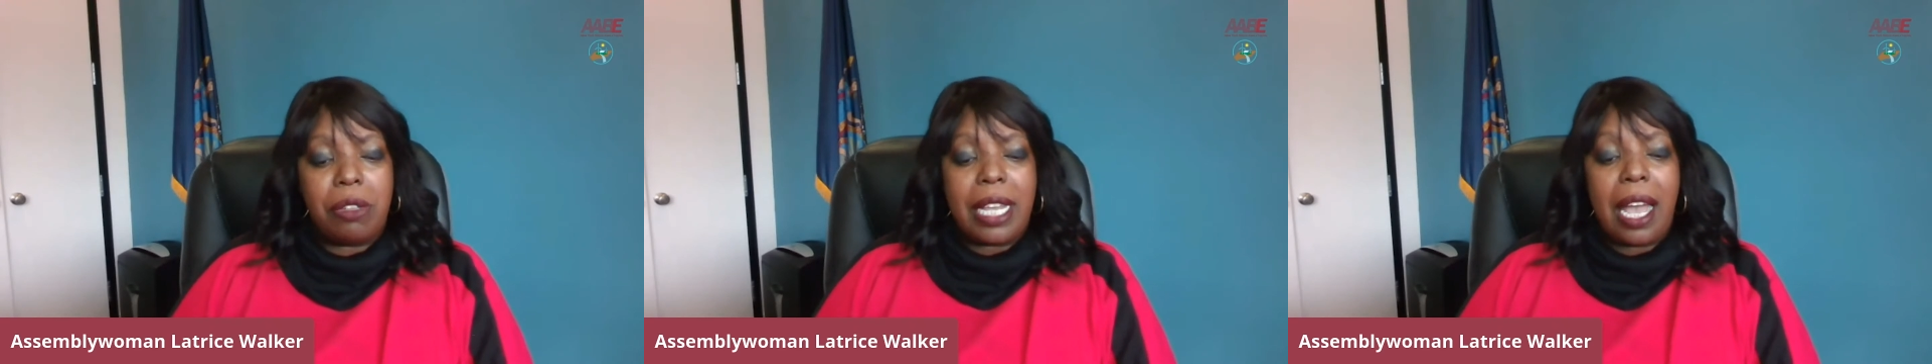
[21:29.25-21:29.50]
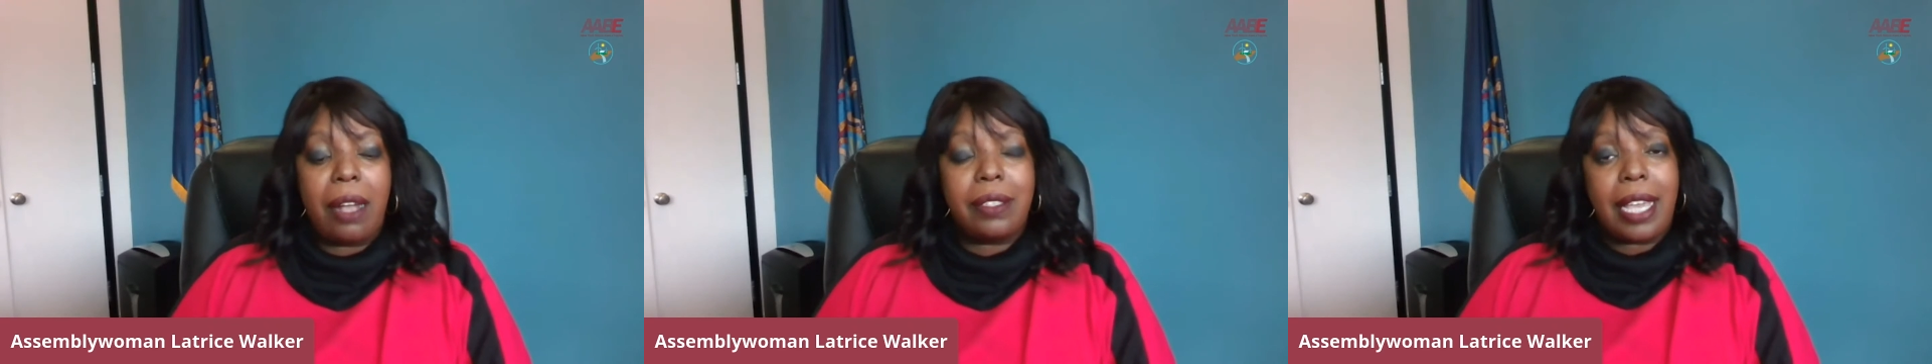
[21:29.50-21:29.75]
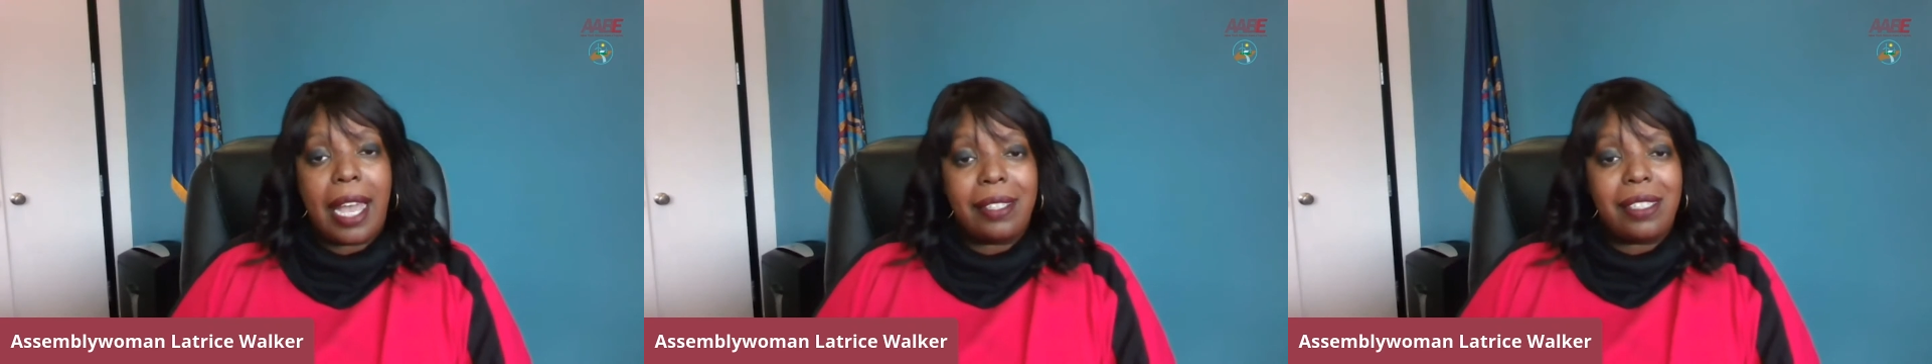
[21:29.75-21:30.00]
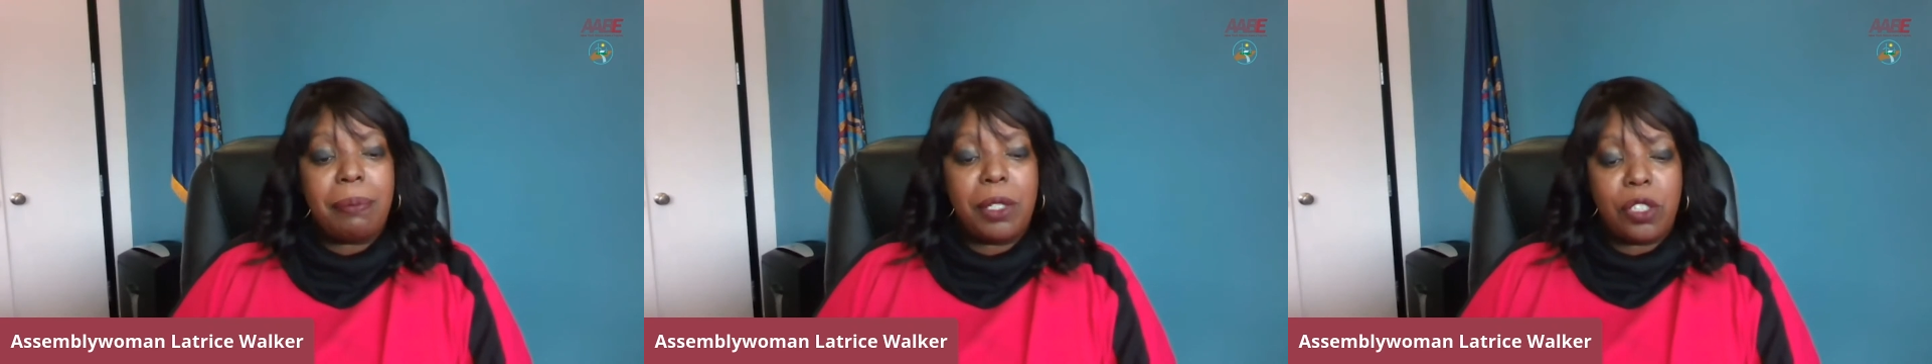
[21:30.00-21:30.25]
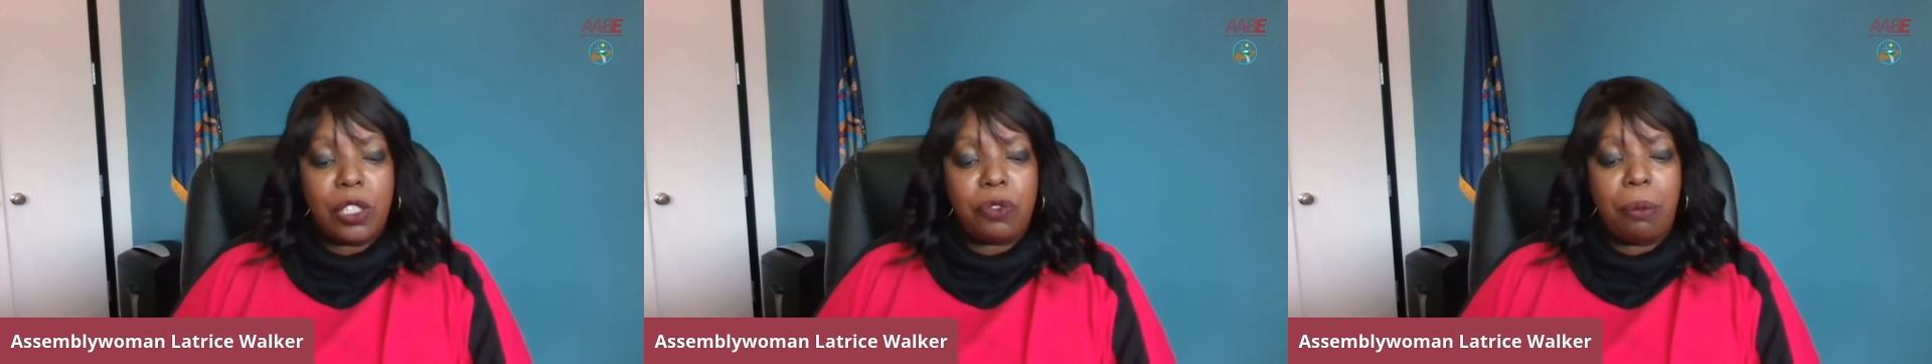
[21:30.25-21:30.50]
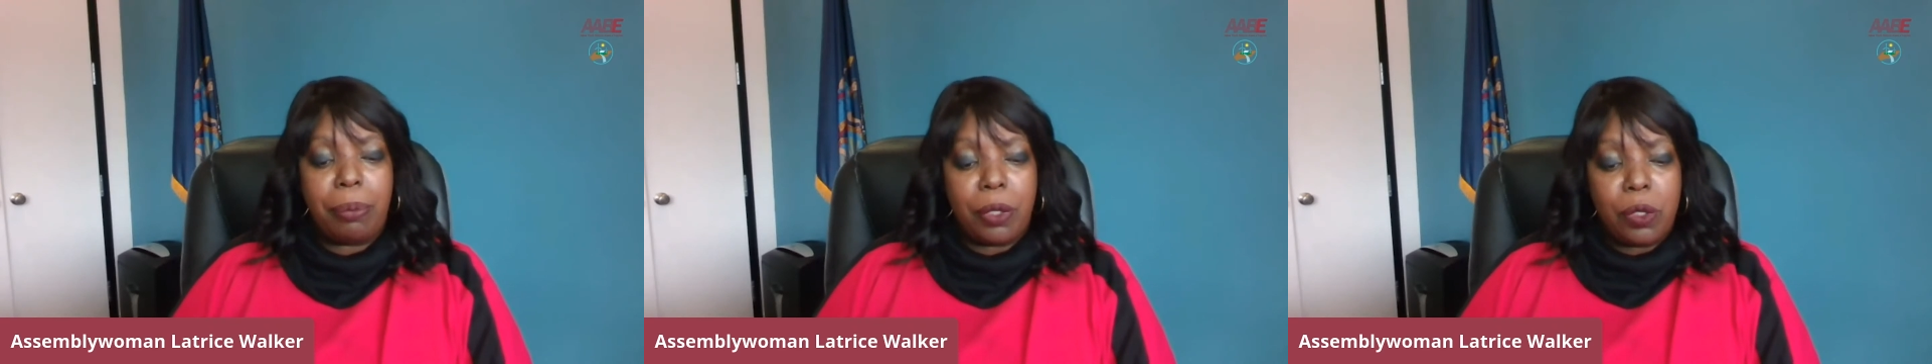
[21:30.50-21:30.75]
greenhouse gas
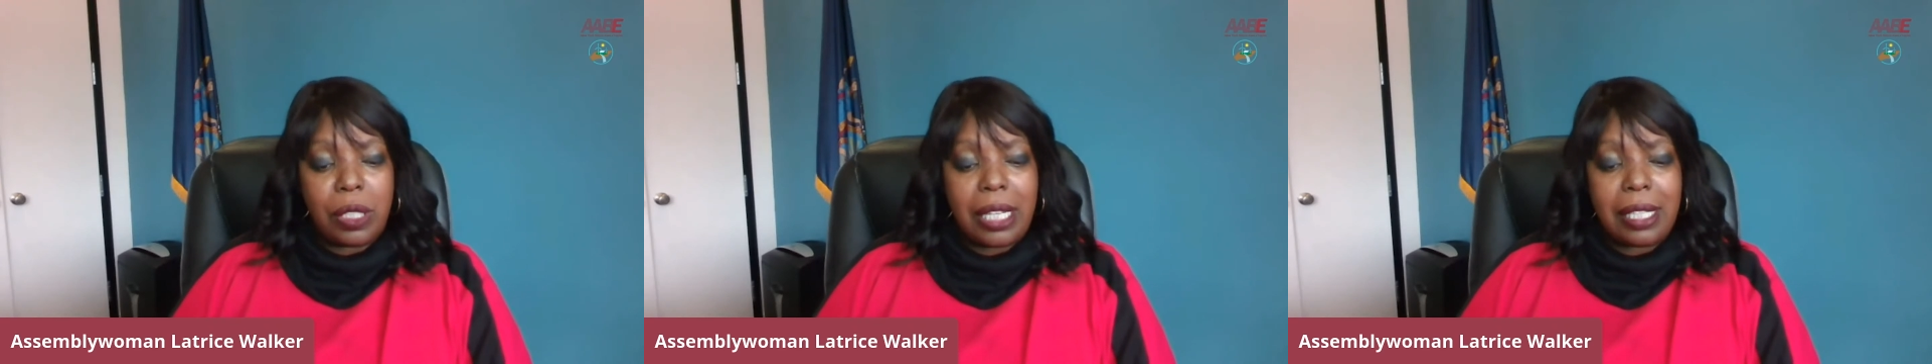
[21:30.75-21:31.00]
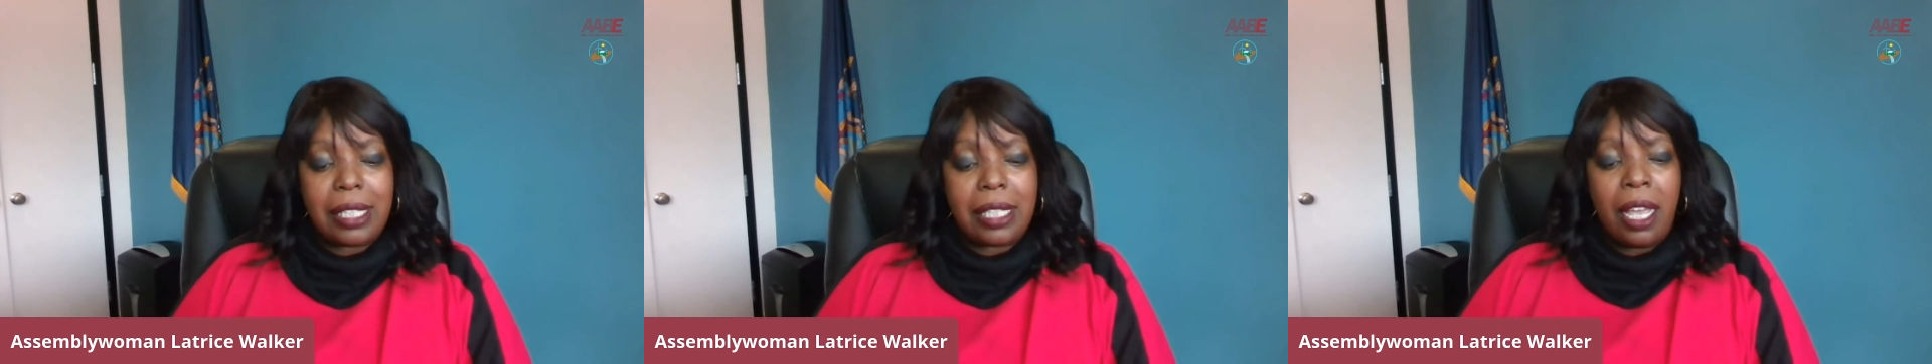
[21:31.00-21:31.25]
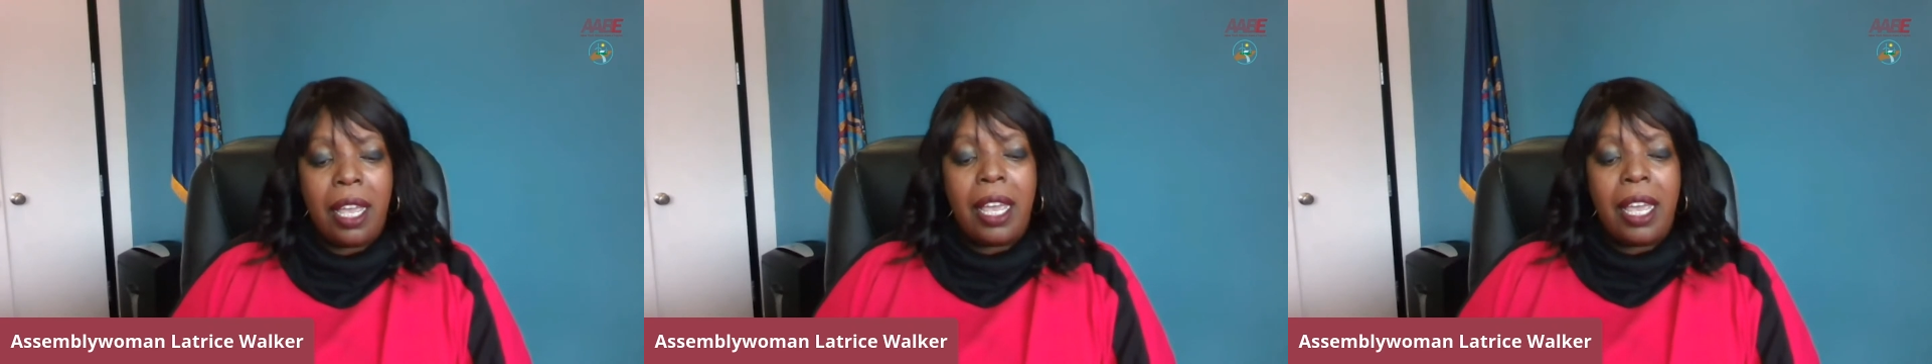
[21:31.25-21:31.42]
emissions from buildings.